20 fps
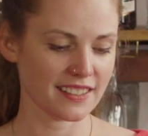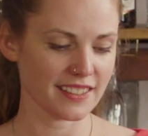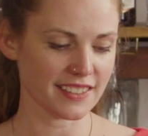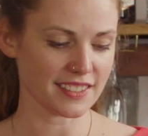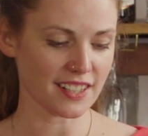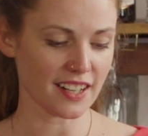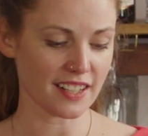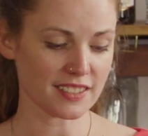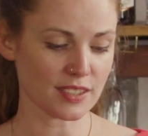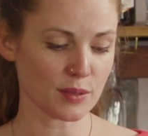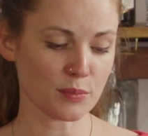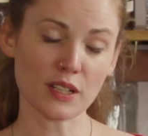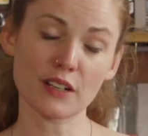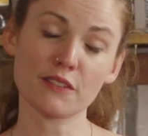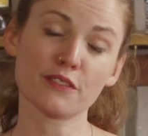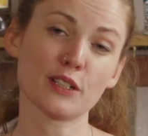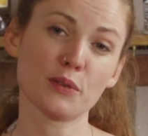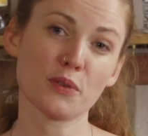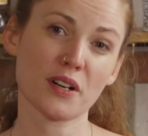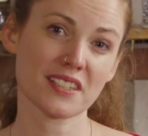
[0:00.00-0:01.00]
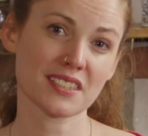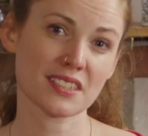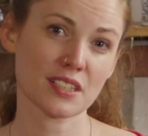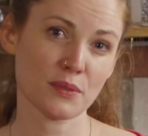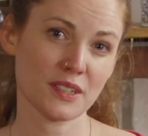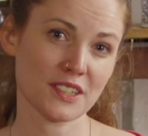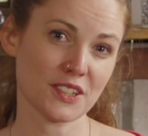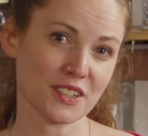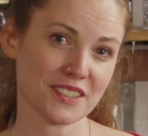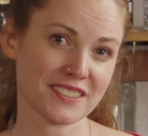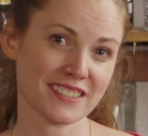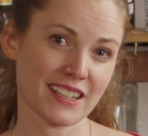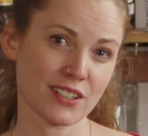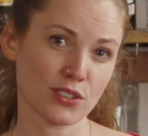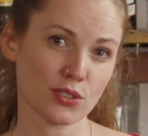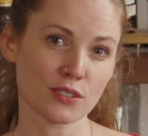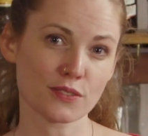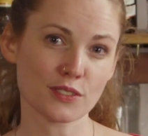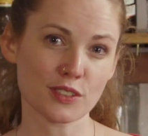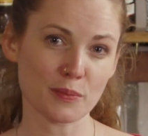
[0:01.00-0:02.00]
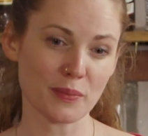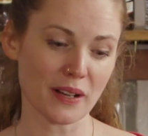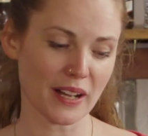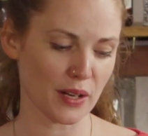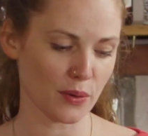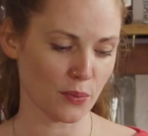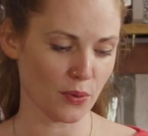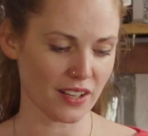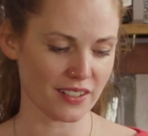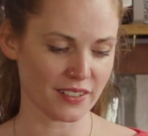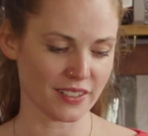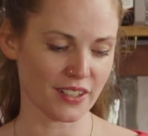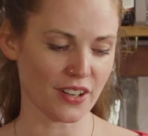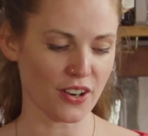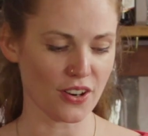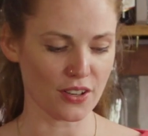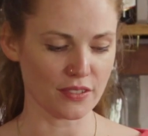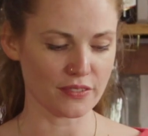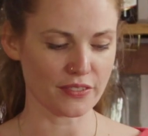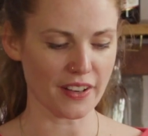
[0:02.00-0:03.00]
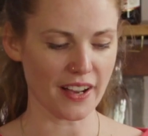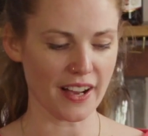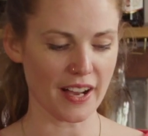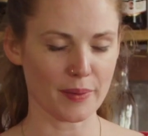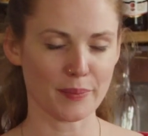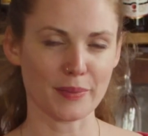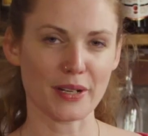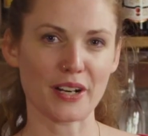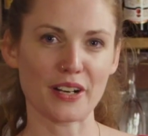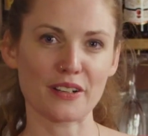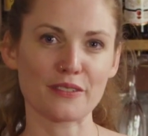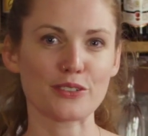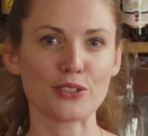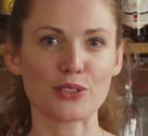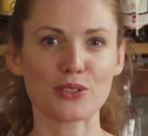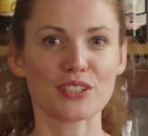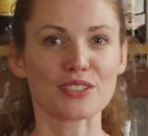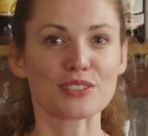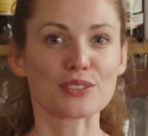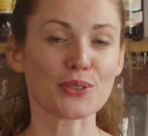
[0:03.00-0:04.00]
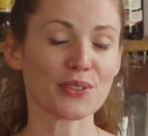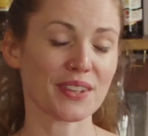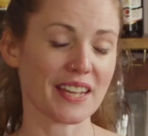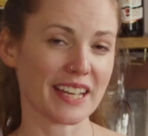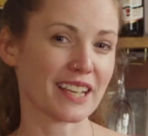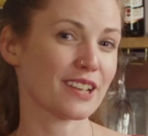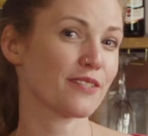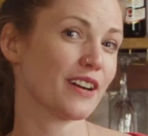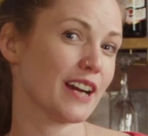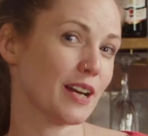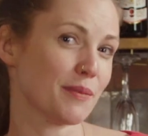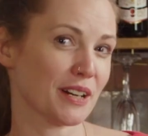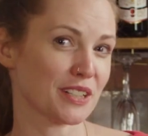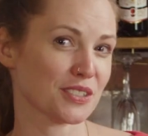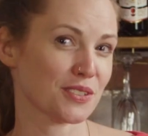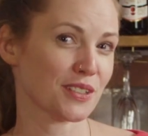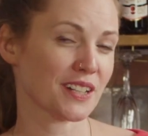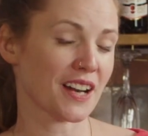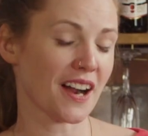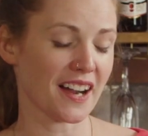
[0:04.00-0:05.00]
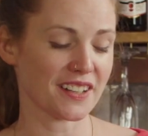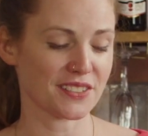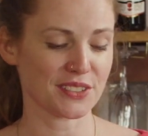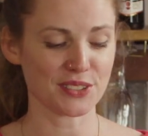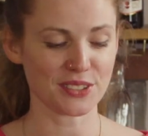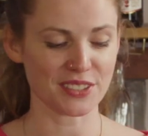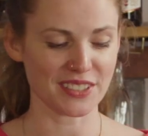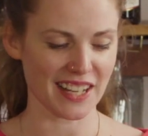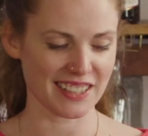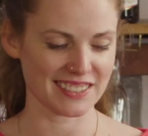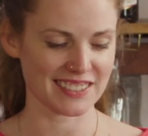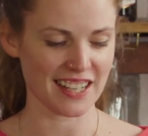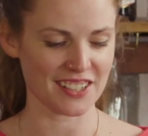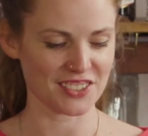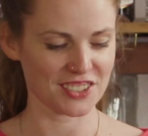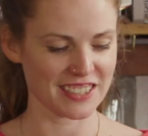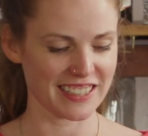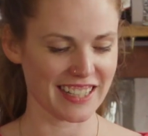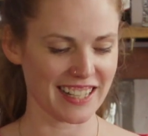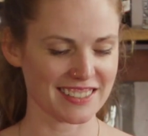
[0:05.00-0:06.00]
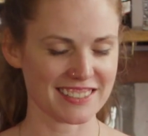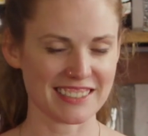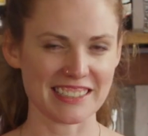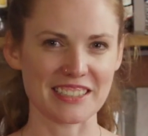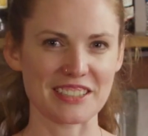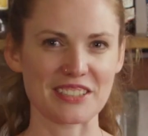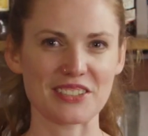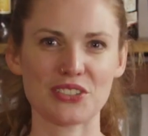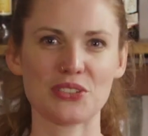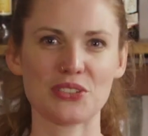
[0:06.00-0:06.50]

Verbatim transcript: These are some lovely ones that we got sent over by one of um, our viewers, so thank you very much, Ricardo. Glad to actually get to